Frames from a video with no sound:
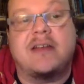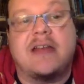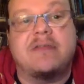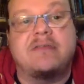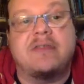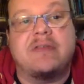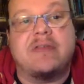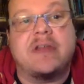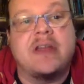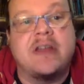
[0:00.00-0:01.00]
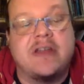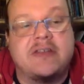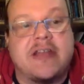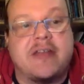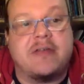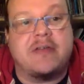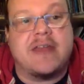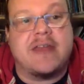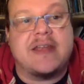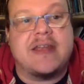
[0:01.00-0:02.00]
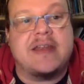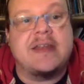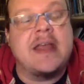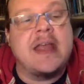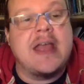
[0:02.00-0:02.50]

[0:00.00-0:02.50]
Have a check through that again.